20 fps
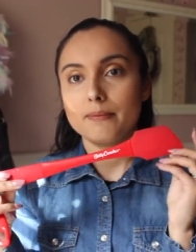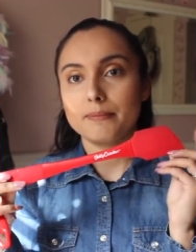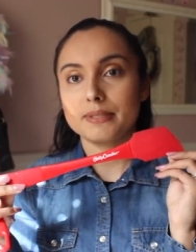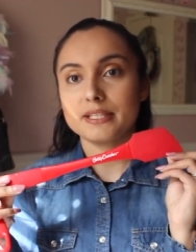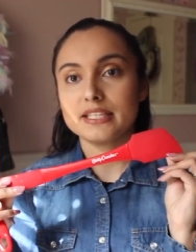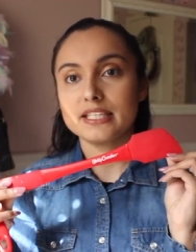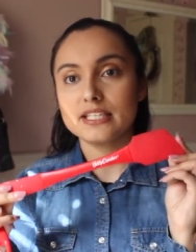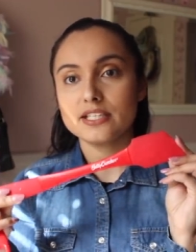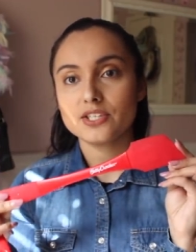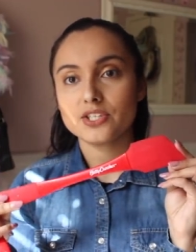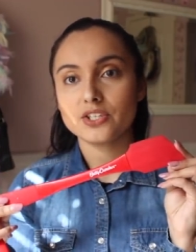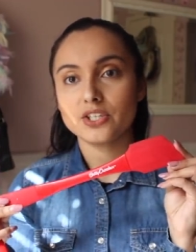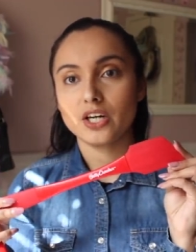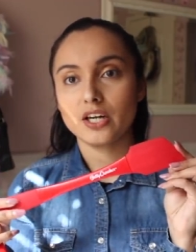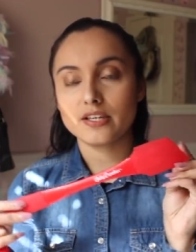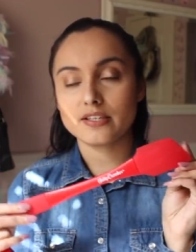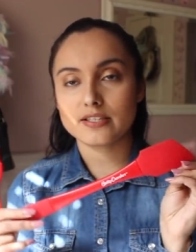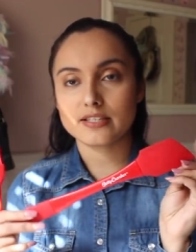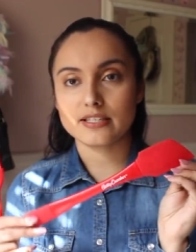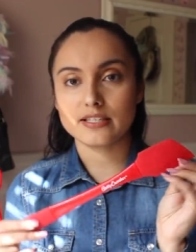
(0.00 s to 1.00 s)
but these are
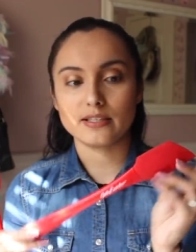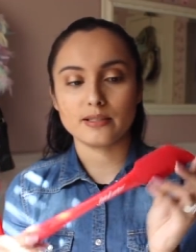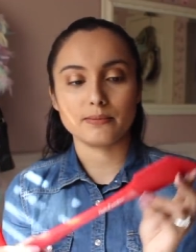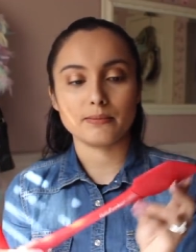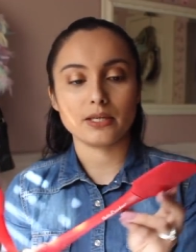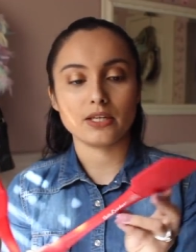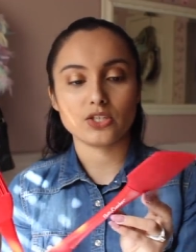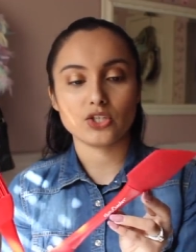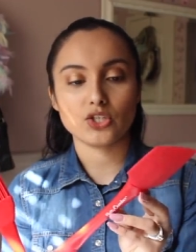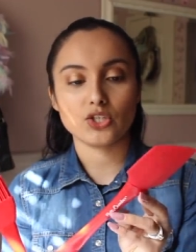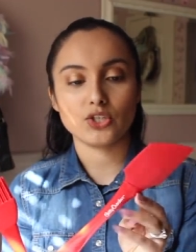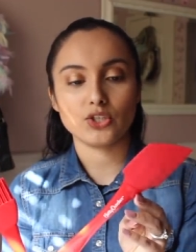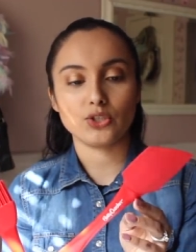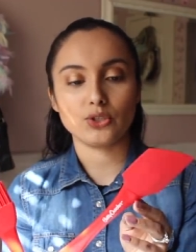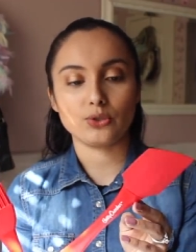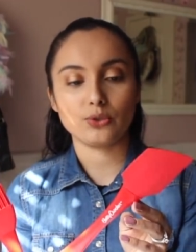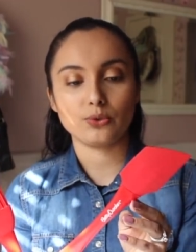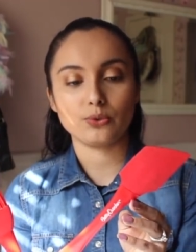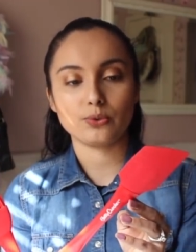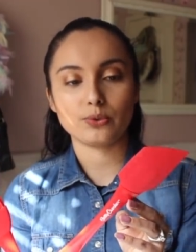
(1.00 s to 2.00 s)
awesome
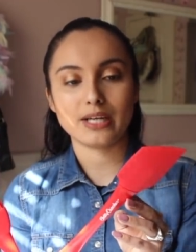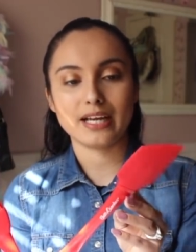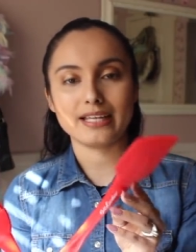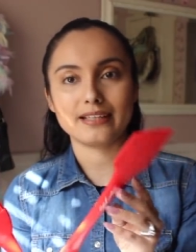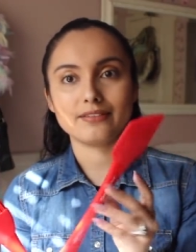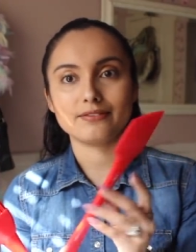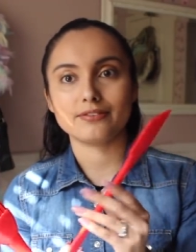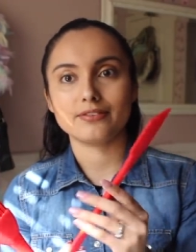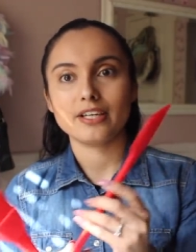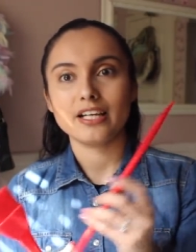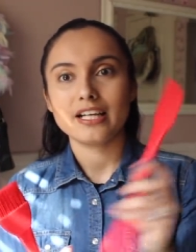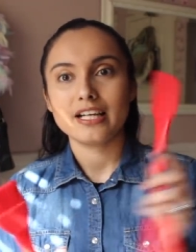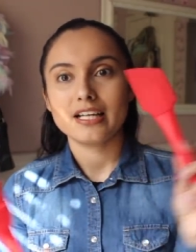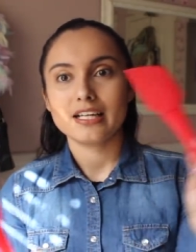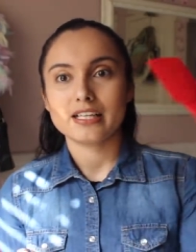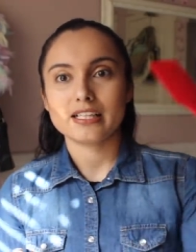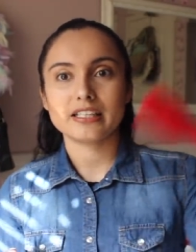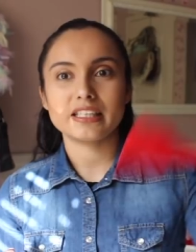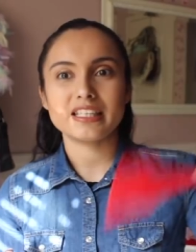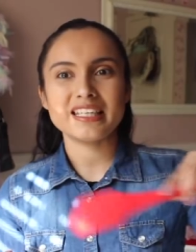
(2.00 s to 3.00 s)
to kind of
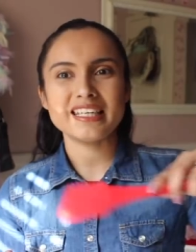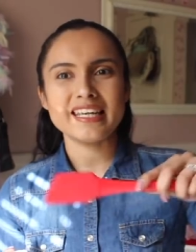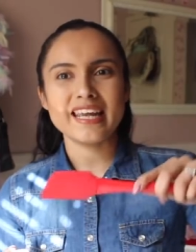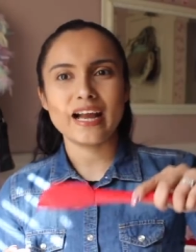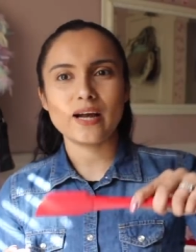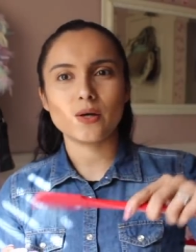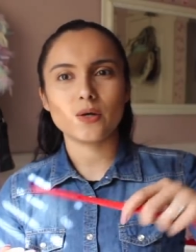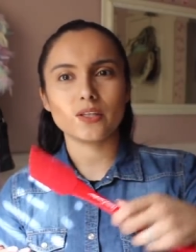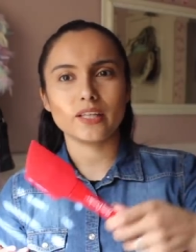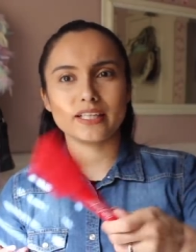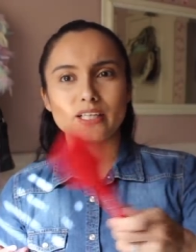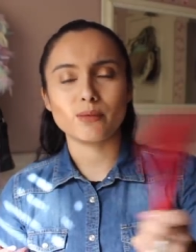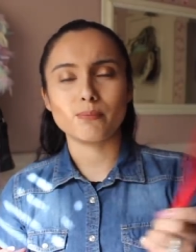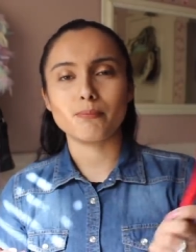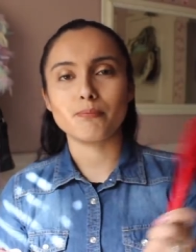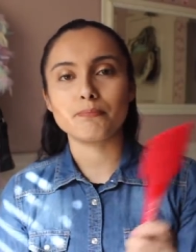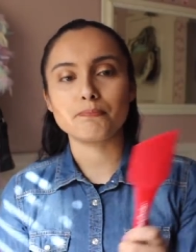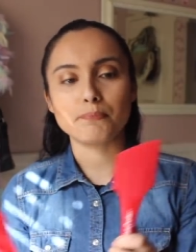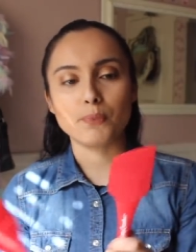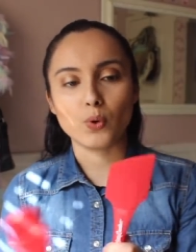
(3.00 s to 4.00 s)
clean out like a
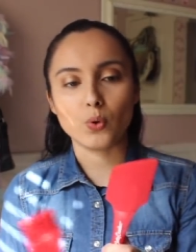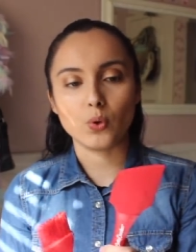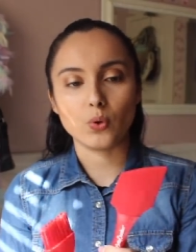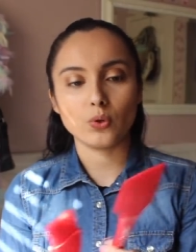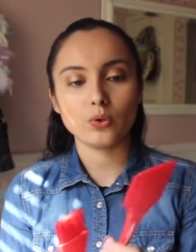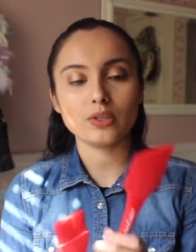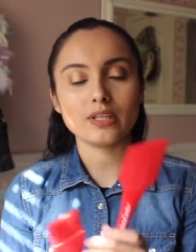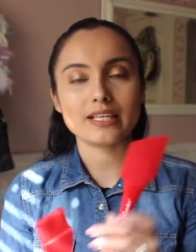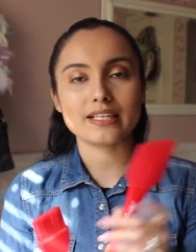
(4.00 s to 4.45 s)
bowl.